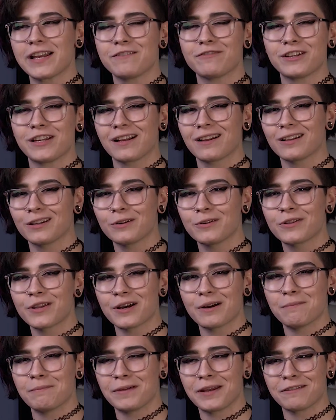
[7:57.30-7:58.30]
even include
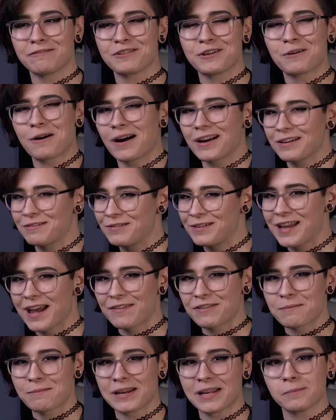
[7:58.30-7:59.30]
them if you can't even
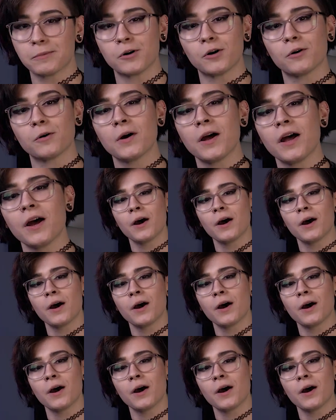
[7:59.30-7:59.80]
get them anymore?